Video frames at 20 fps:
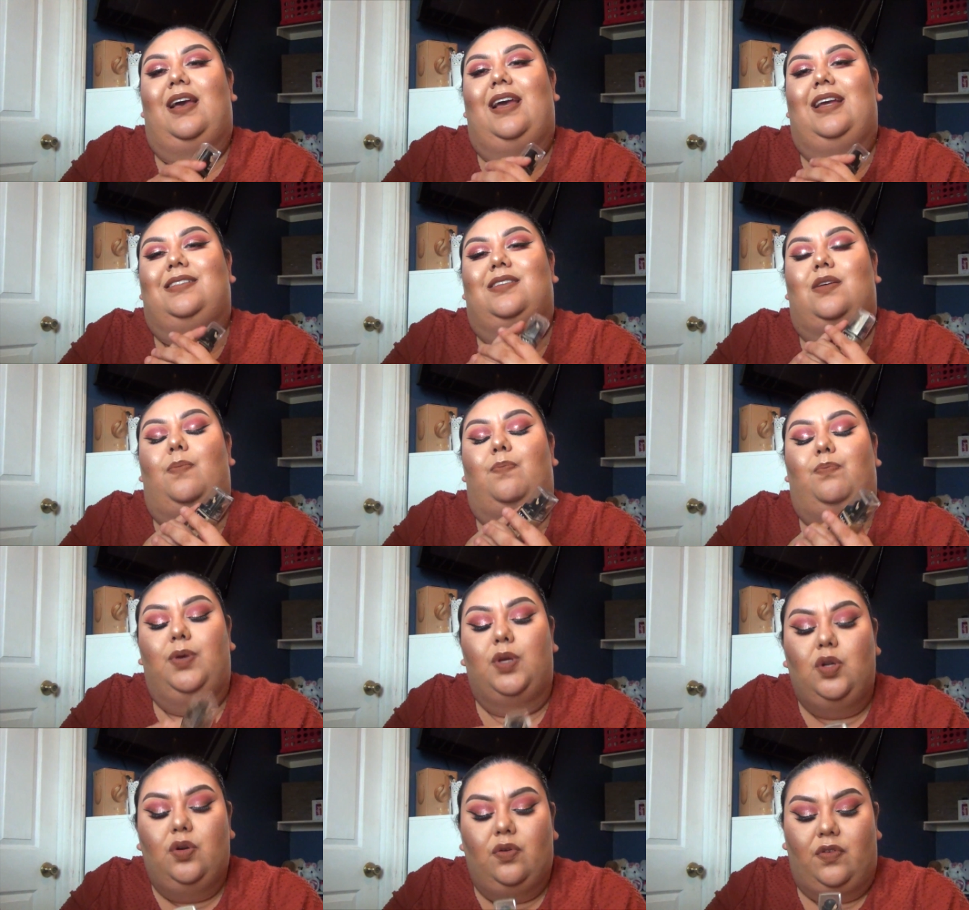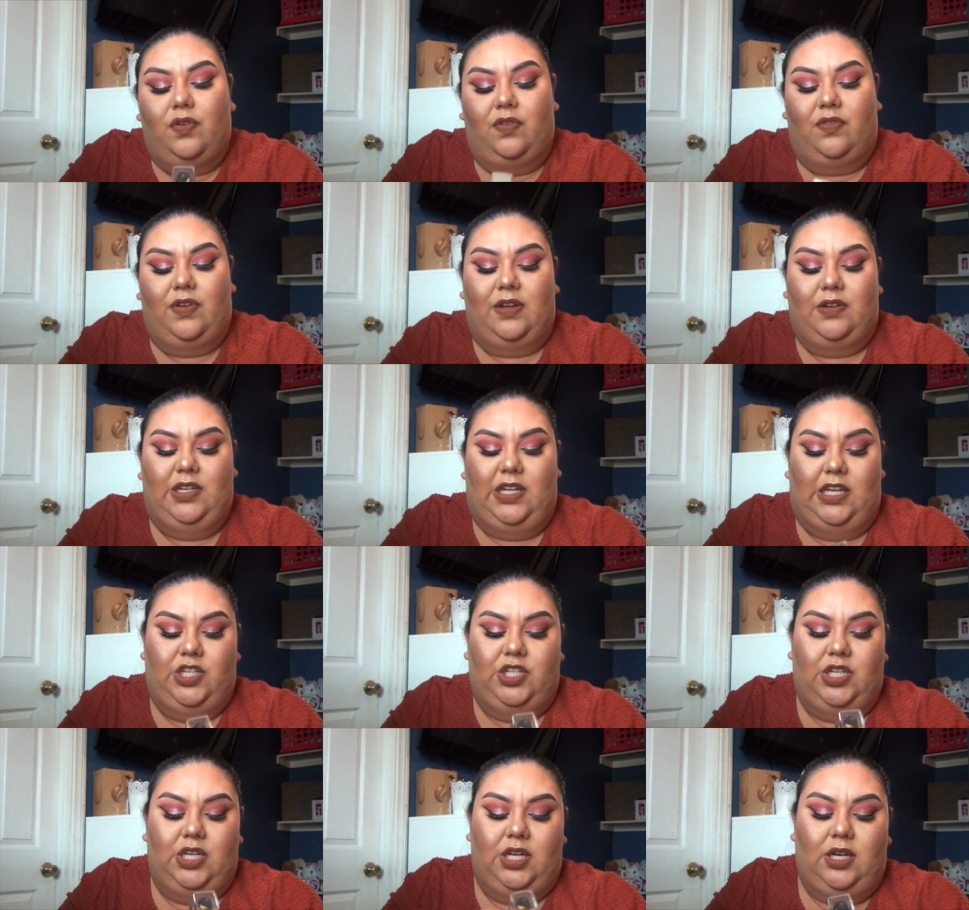It's a beautiful
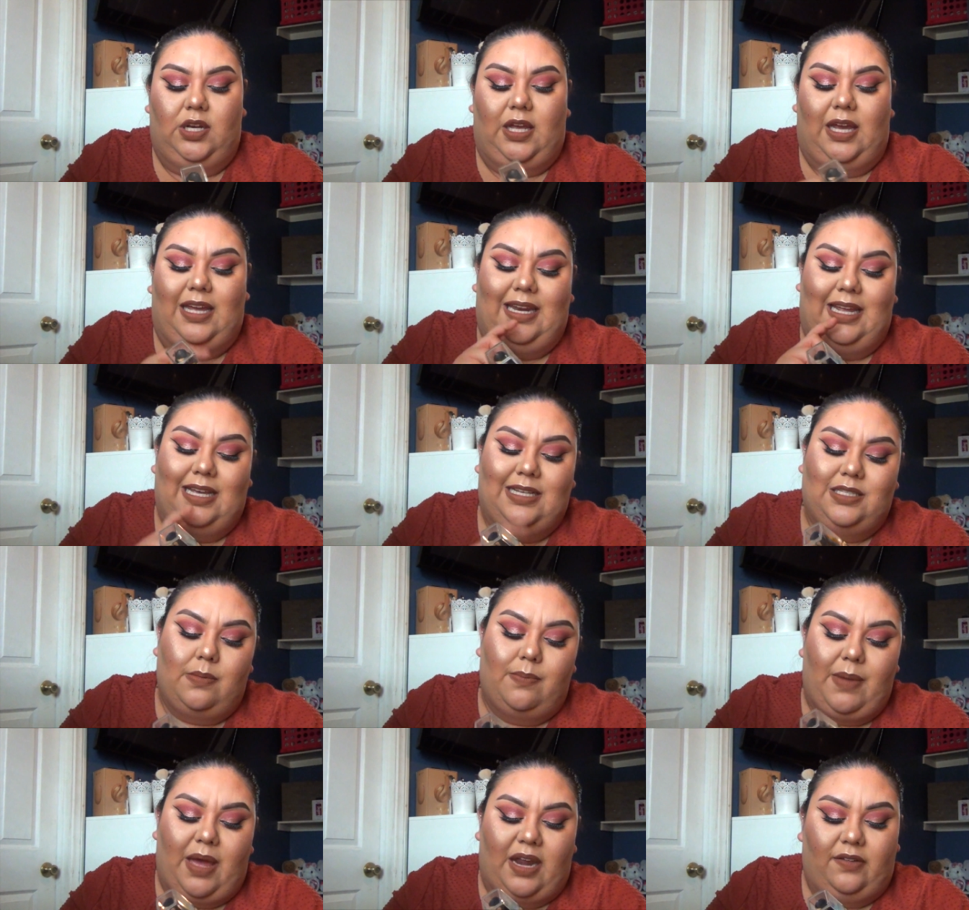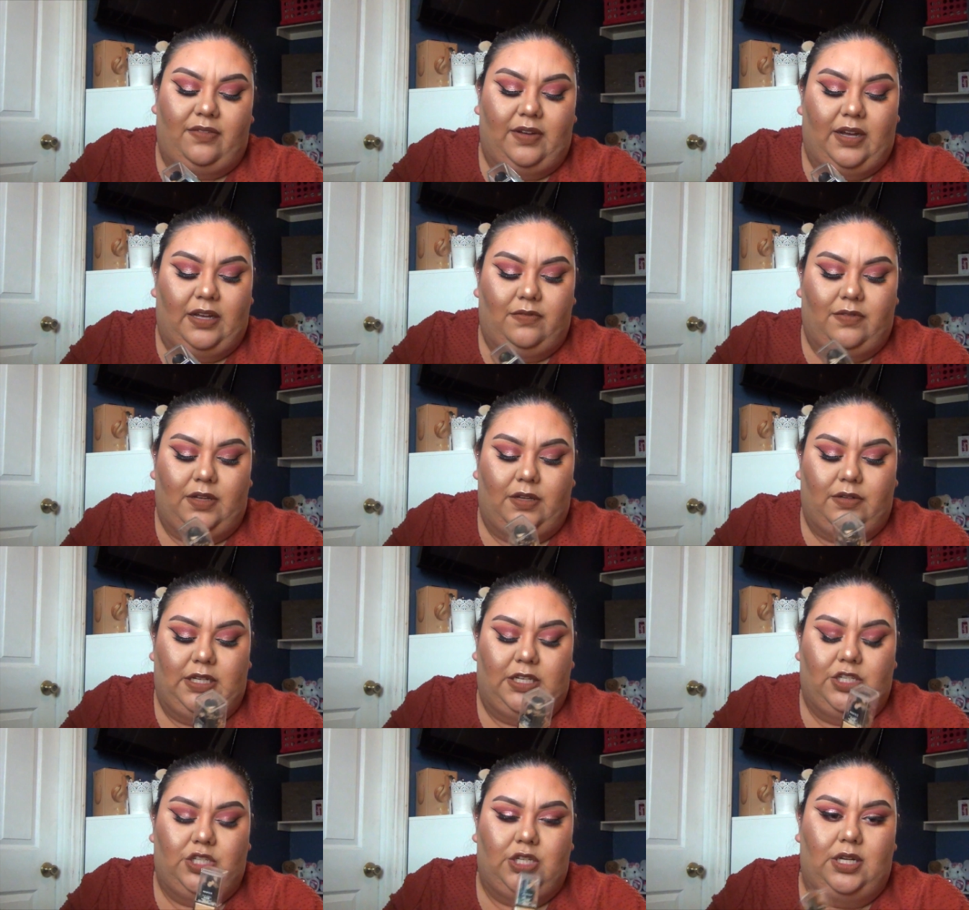foundation. It is a mattifying
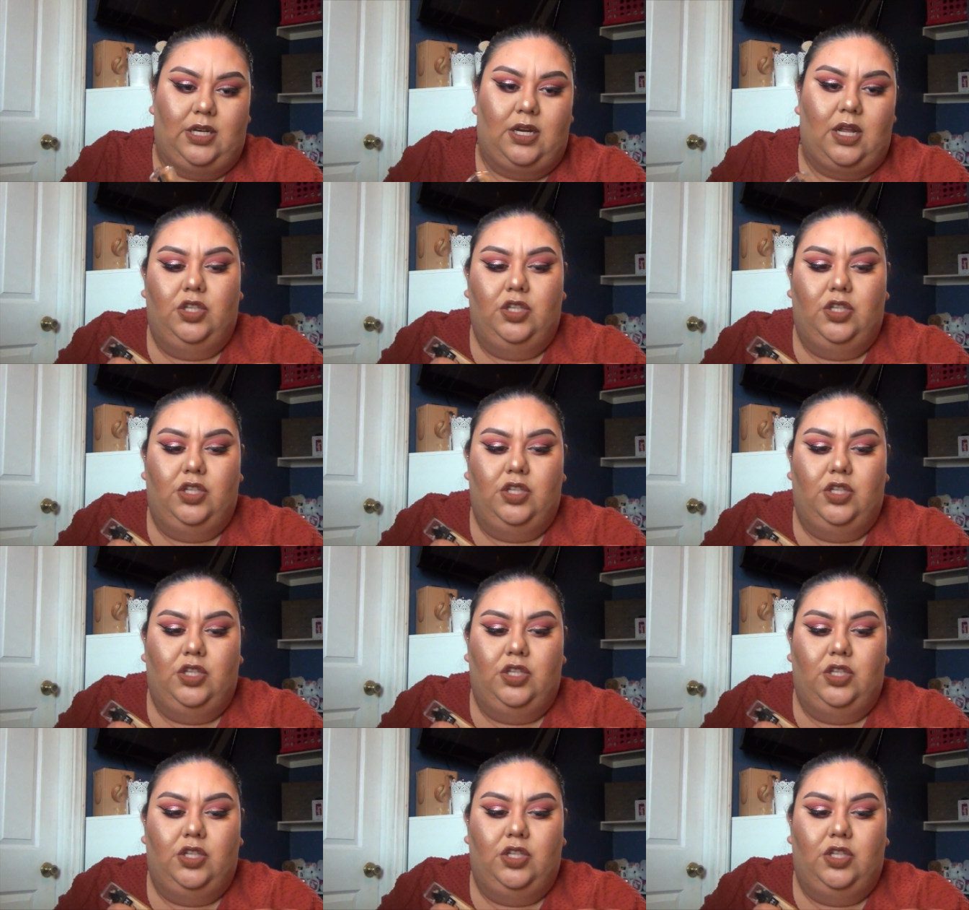foundation.